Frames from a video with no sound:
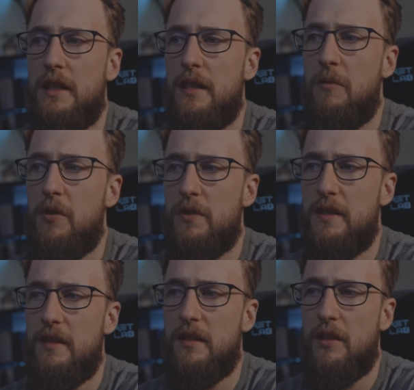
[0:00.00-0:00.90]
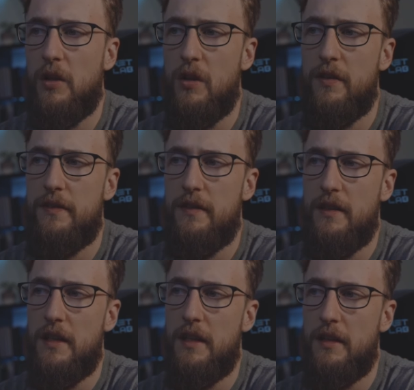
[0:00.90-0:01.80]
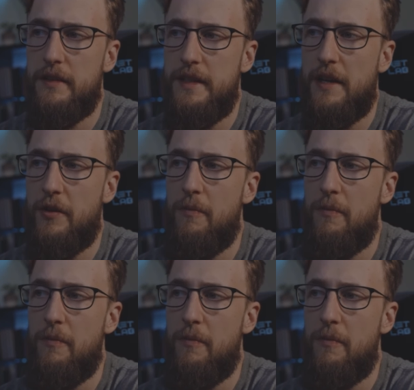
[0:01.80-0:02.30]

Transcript: mostly the cloth down her